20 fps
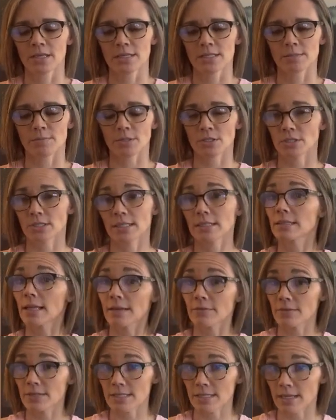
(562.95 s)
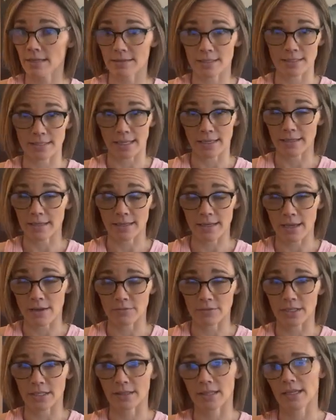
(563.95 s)
especially glyphosate that's like in
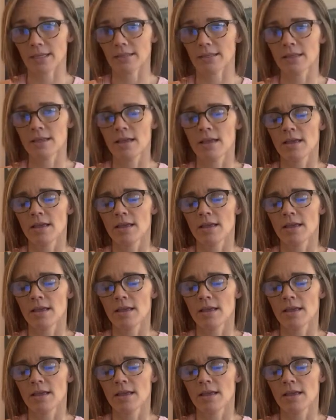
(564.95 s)
everything.